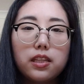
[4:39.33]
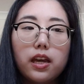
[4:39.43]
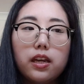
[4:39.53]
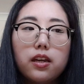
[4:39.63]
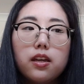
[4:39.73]

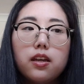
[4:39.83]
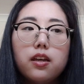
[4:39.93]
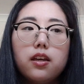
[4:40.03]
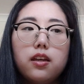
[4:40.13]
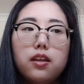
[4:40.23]
like
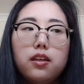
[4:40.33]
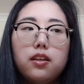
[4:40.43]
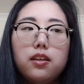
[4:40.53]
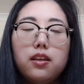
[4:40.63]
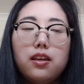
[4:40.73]

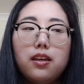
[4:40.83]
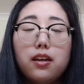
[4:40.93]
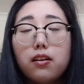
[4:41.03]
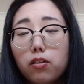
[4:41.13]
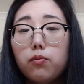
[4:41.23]

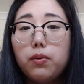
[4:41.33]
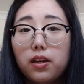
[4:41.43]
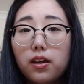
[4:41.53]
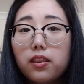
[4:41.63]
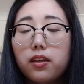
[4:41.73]
it could be
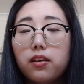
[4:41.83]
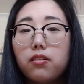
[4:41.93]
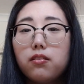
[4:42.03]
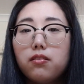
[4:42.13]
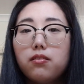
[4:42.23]

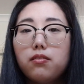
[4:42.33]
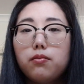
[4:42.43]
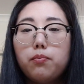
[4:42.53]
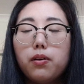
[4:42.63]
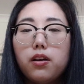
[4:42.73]
nothing,
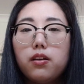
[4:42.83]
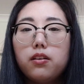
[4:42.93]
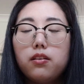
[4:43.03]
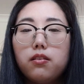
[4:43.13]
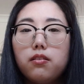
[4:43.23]
but
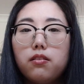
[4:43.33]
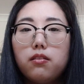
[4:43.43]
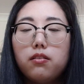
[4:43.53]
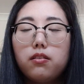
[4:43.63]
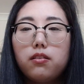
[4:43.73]

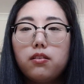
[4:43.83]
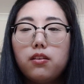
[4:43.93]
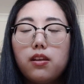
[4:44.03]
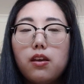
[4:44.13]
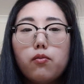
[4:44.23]

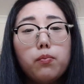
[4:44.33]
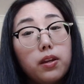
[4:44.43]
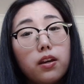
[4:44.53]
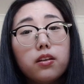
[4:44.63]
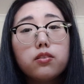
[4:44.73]
it would be
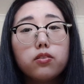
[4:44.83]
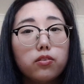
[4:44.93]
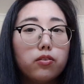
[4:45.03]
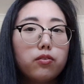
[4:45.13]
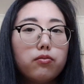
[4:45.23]
nice to
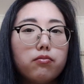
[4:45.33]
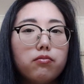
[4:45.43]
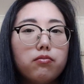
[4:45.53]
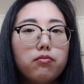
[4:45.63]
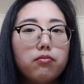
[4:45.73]
know
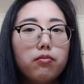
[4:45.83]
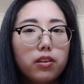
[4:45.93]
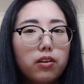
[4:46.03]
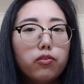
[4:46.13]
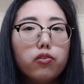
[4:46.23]

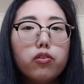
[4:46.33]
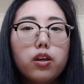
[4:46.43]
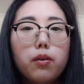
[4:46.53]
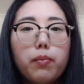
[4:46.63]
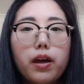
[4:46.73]
what they were
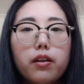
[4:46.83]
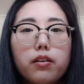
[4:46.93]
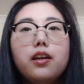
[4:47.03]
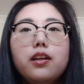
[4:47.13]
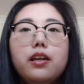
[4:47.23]
talking about.
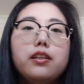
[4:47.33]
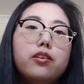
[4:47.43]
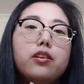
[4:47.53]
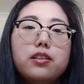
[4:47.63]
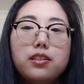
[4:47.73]
And
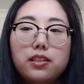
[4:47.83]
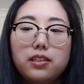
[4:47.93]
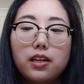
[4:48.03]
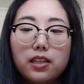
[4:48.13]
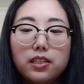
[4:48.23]
so there's
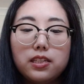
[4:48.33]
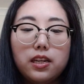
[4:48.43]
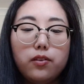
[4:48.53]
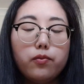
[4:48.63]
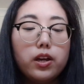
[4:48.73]
this other
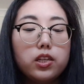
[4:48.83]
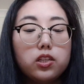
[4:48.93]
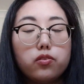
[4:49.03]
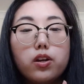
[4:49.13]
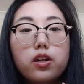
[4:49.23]
scene where
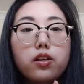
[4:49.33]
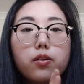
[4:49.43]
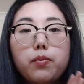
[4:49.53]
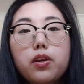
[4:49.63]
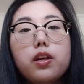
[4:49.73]
she's trying to
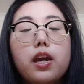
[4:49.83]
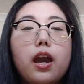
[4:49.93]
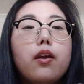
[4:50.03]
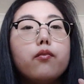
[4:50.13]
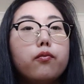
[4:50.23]

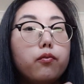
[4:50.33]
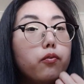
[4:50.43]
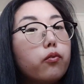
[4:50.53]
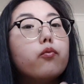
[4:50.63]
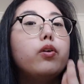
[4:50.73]
communicate
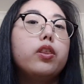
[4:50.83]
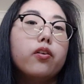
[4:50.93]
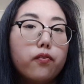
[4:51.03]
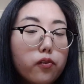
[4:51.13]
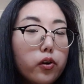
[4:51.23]
with her
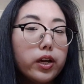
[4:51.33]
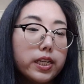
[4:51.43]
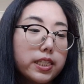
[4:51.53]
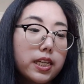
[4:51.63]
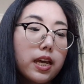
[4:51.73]

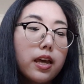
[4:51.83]
voice,